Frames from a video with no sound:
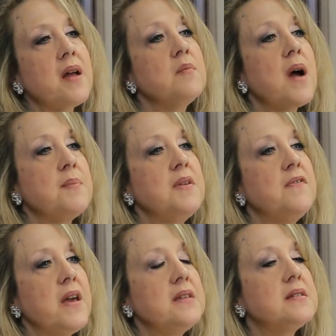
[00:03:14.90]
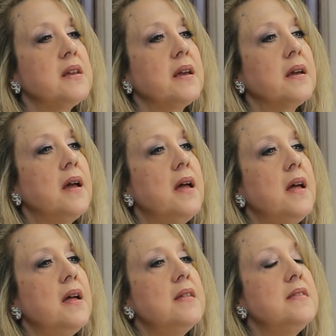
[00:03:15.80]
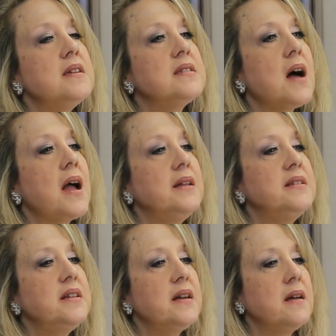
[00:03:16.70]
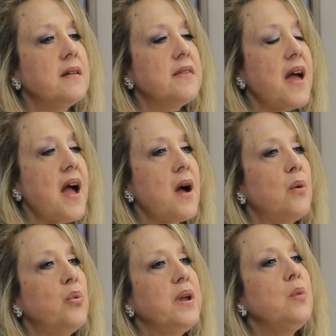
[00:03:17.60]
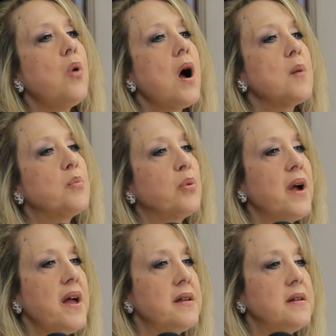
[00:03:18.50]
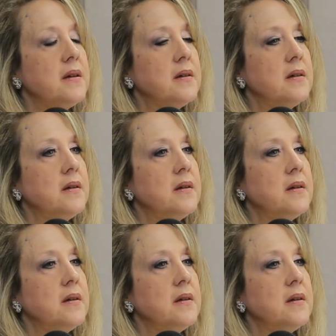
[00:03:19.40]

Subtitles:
man might be facing. This idea that we want bread